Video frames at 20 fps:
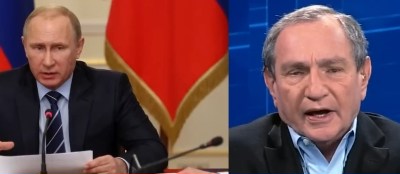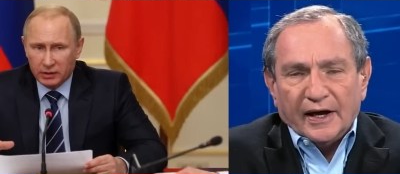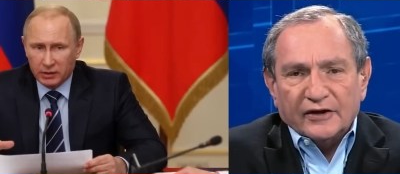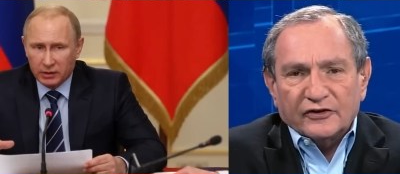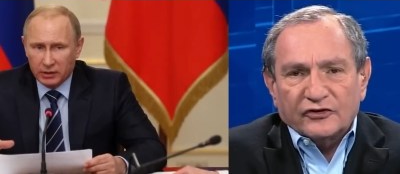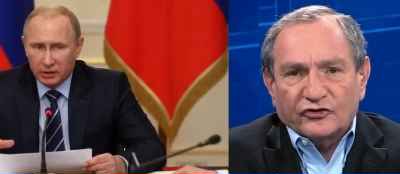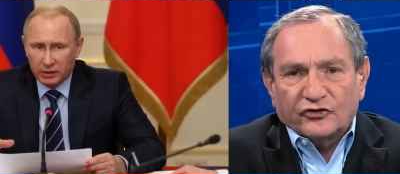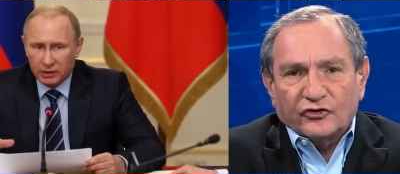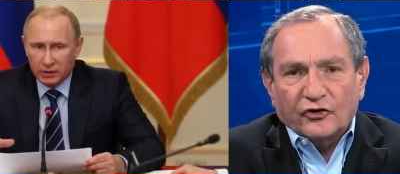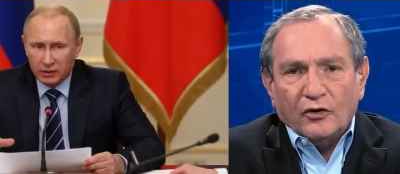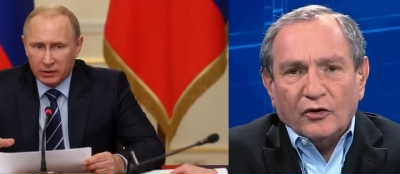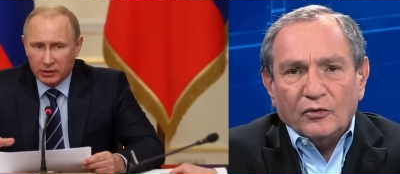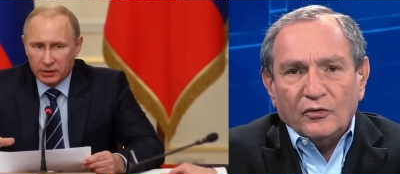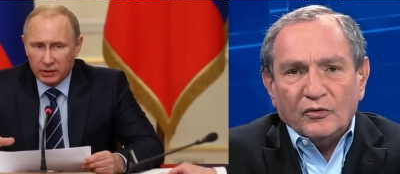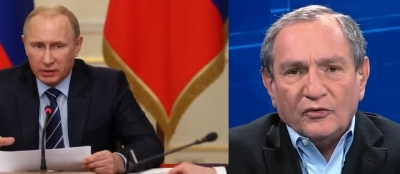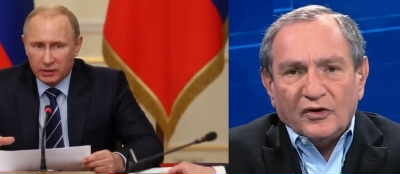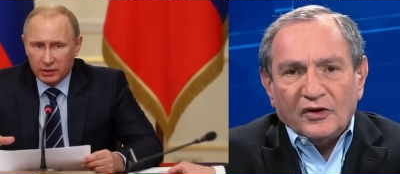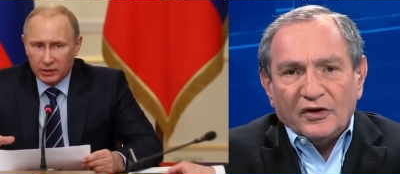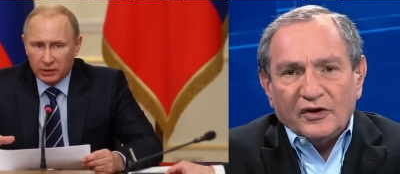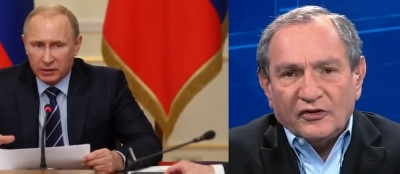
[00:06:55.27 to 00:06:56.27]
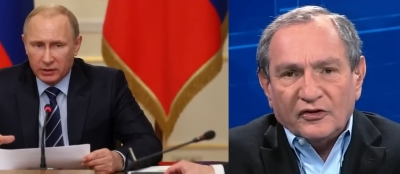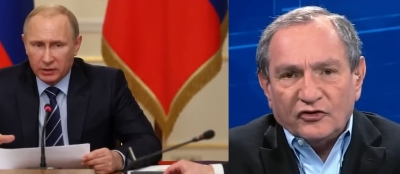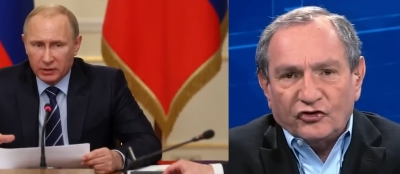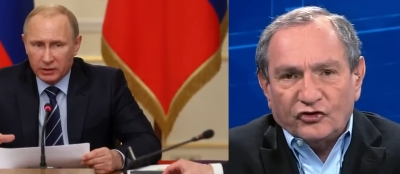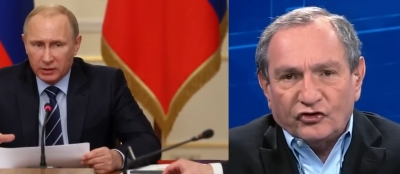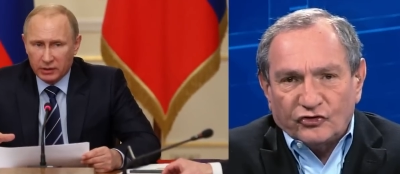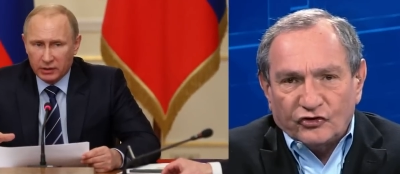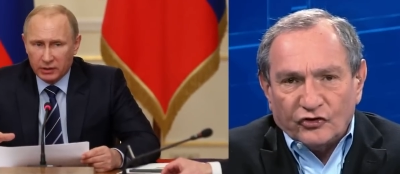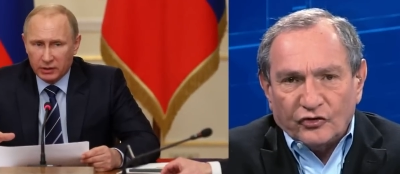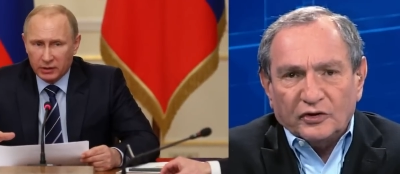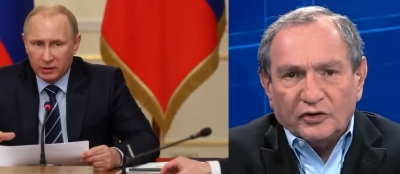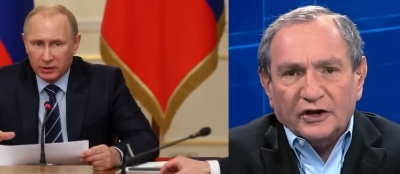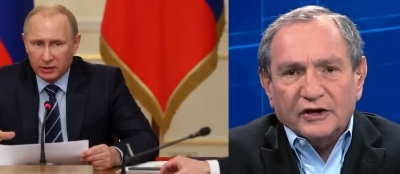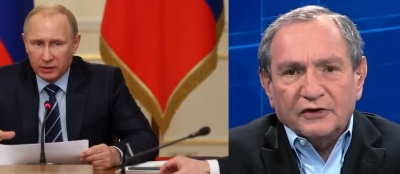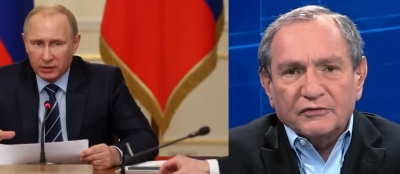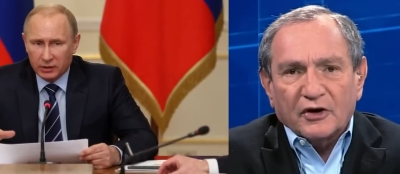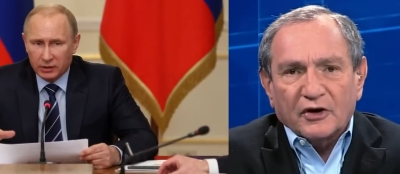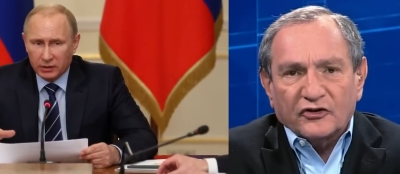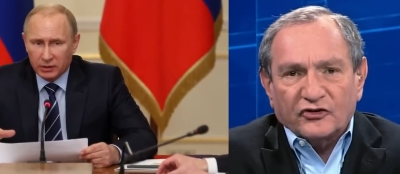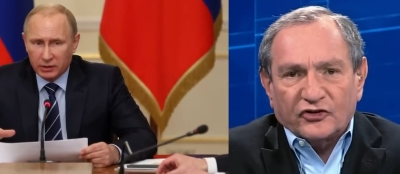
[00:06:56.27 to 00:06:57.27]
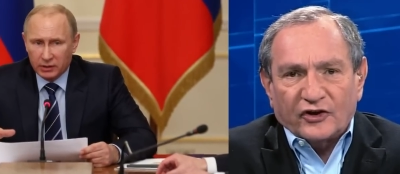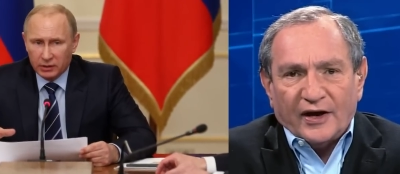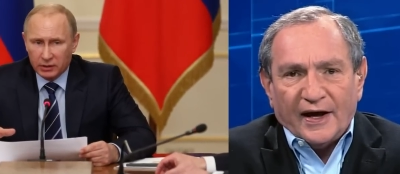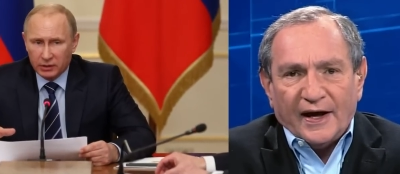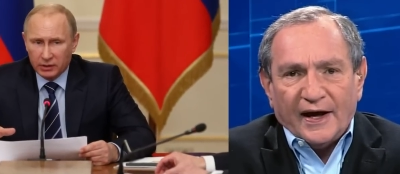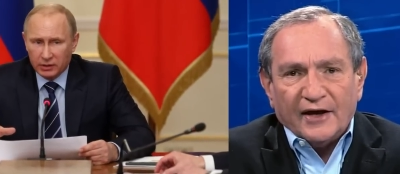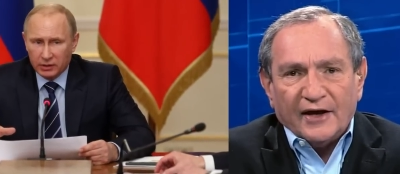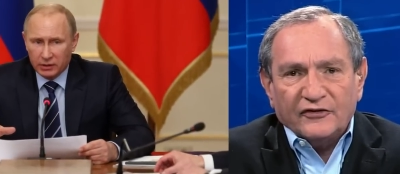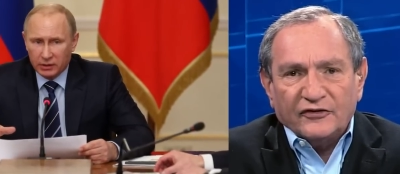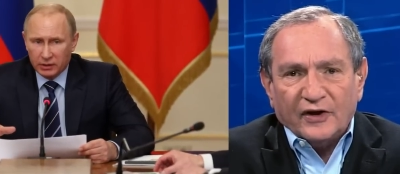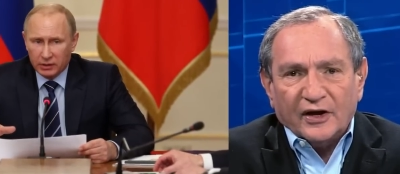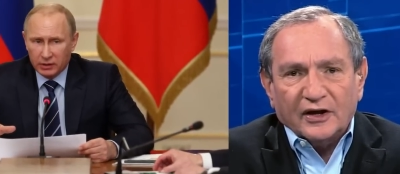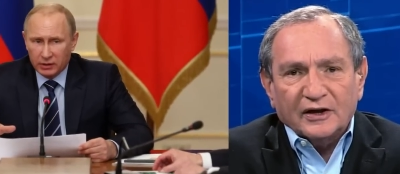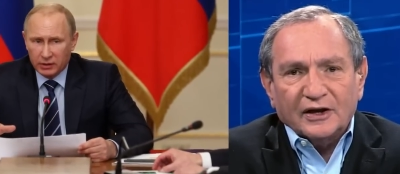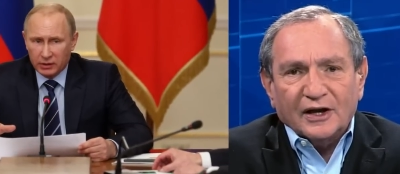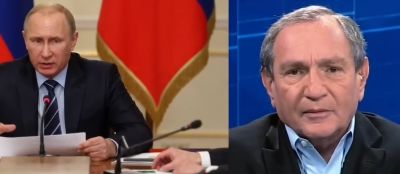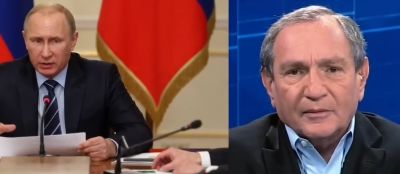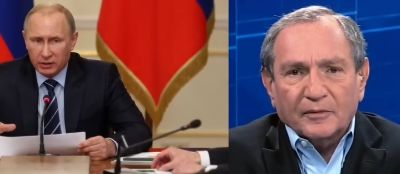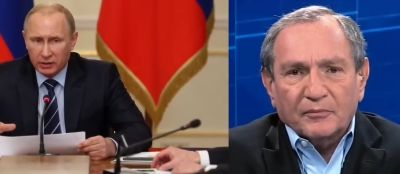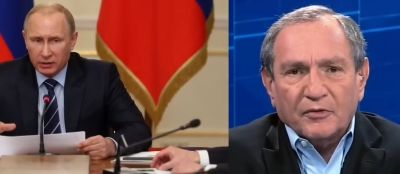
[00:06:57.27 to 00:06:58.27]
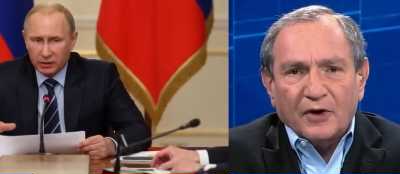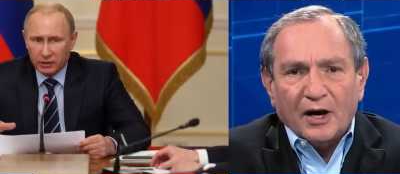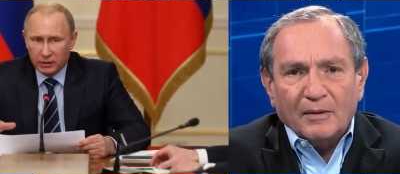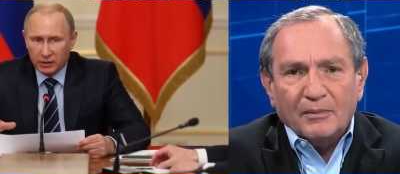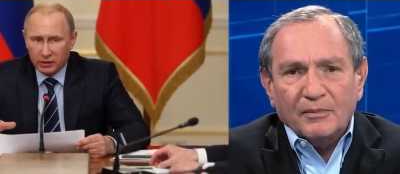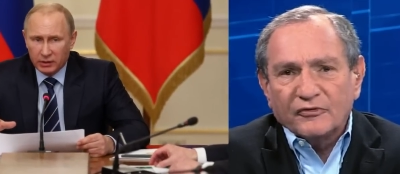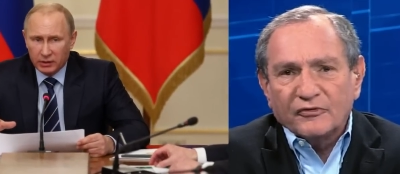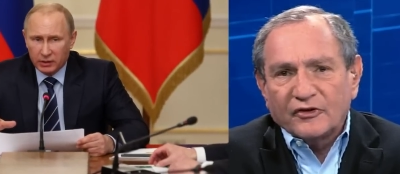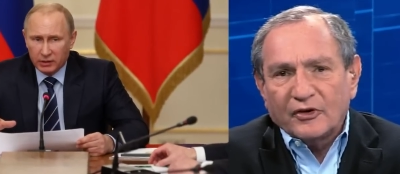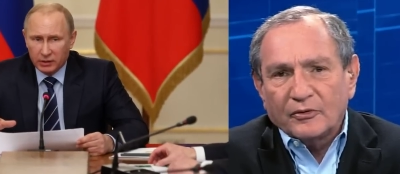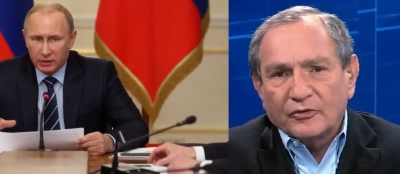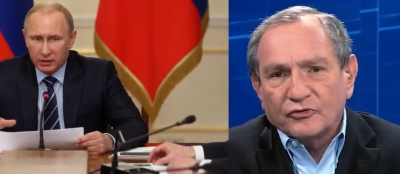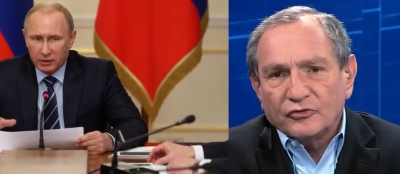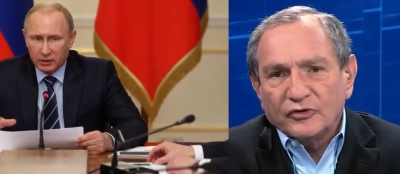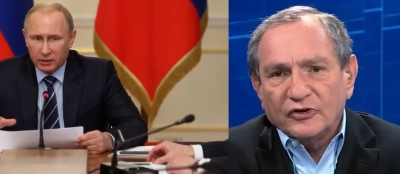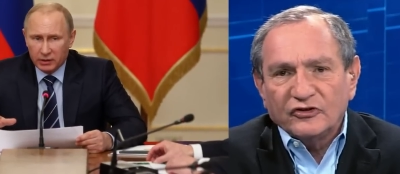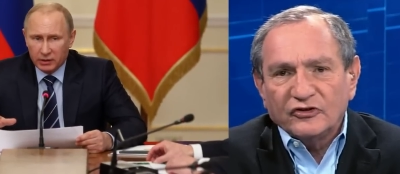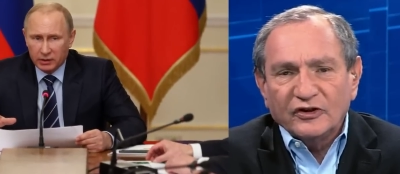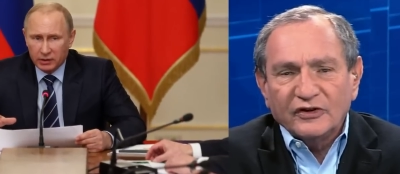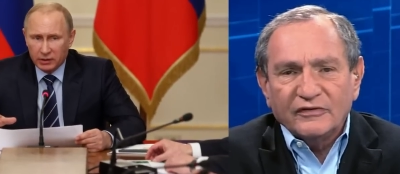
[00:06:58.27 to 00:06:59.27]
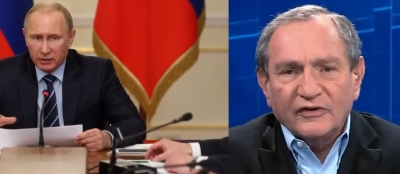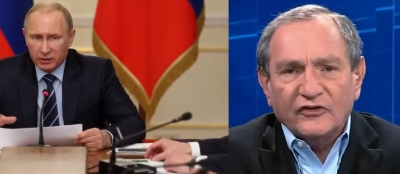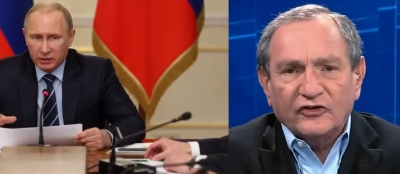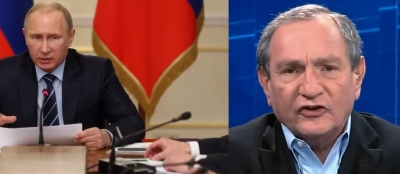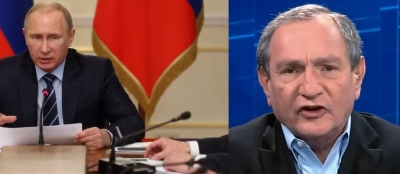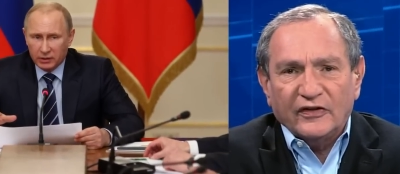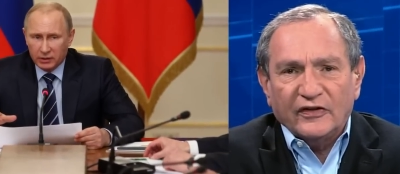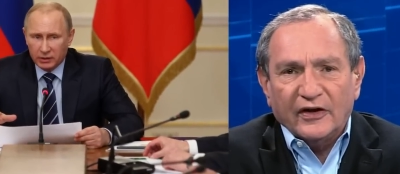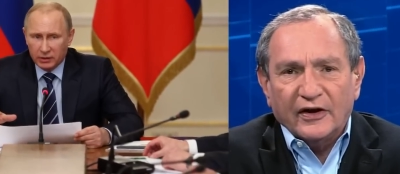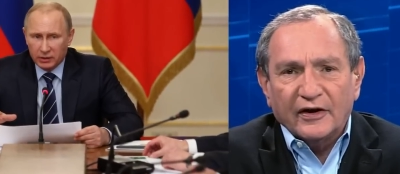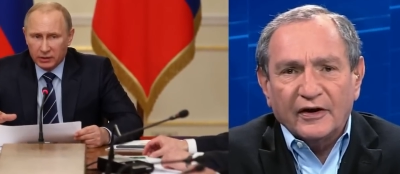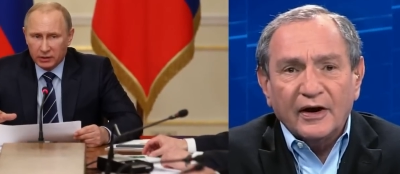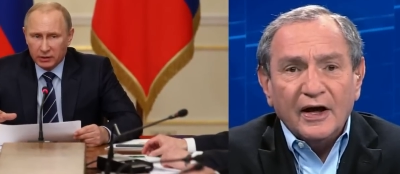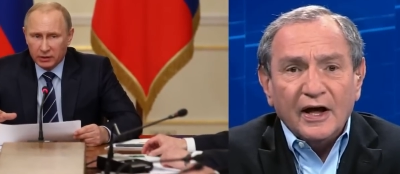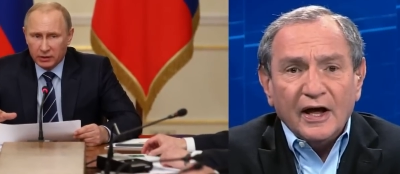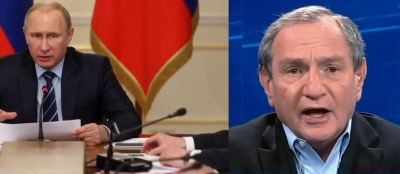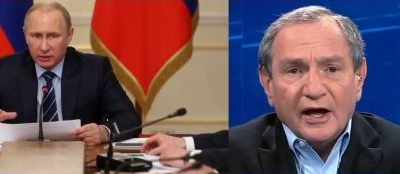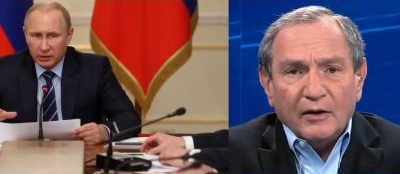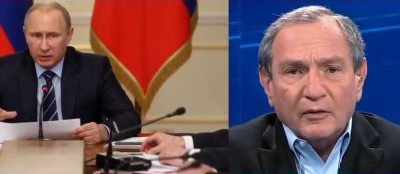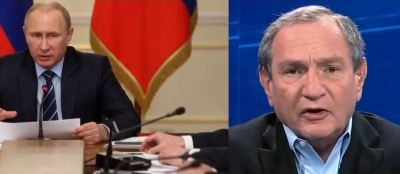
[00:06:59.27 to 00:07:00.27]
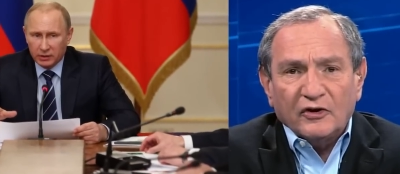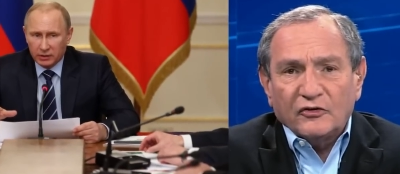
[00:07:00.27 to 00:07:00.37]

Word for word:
Speaker 1: And so certainly Russia has economic problems. I was recently visiting there, and